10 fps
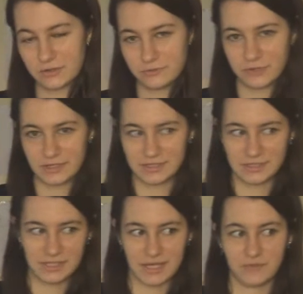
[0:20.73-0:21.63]
off
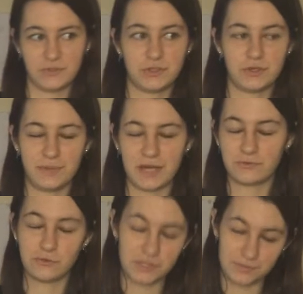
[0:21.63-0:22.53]
until I have to go
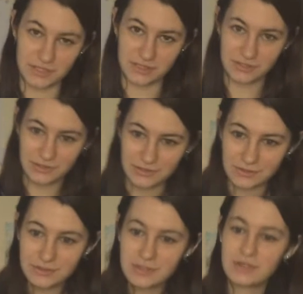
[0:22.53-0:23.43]
back for semester 2.